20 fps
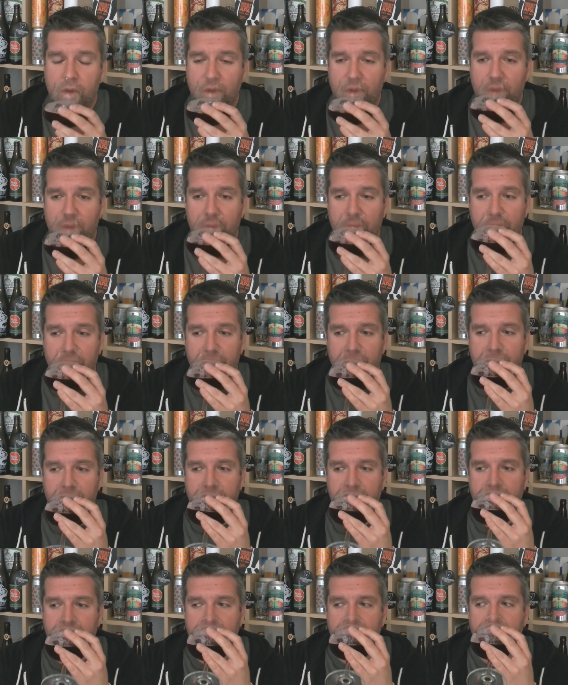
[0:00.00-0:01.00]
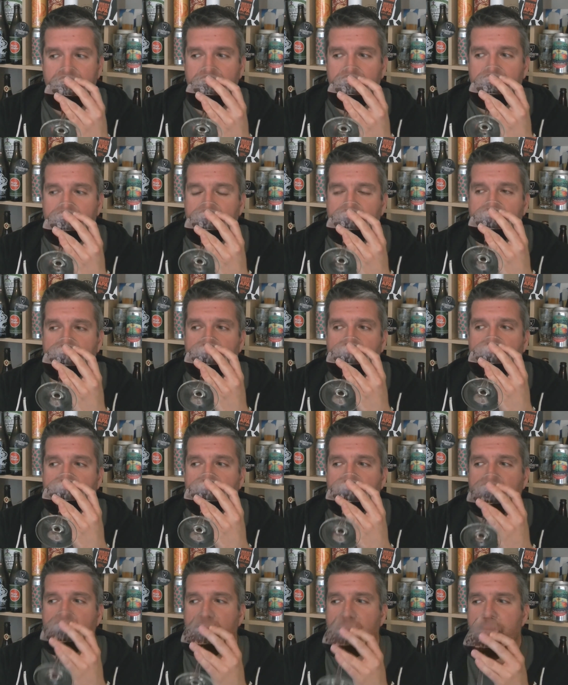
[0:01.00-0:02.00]

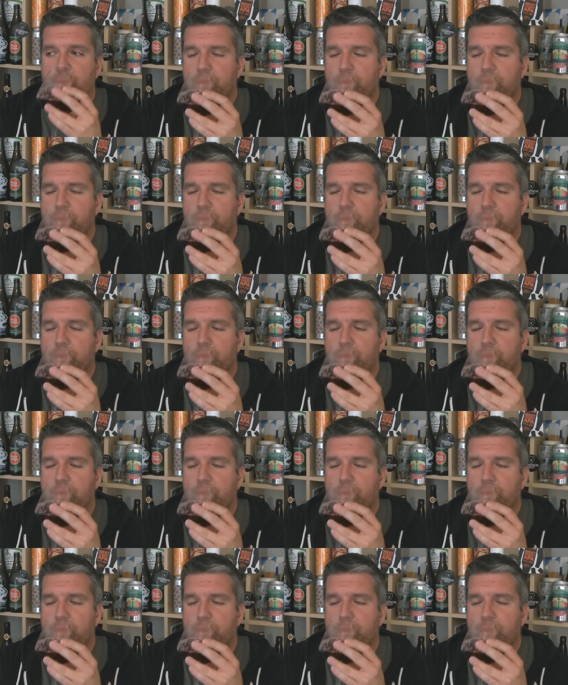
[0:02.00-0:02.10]
[no speech]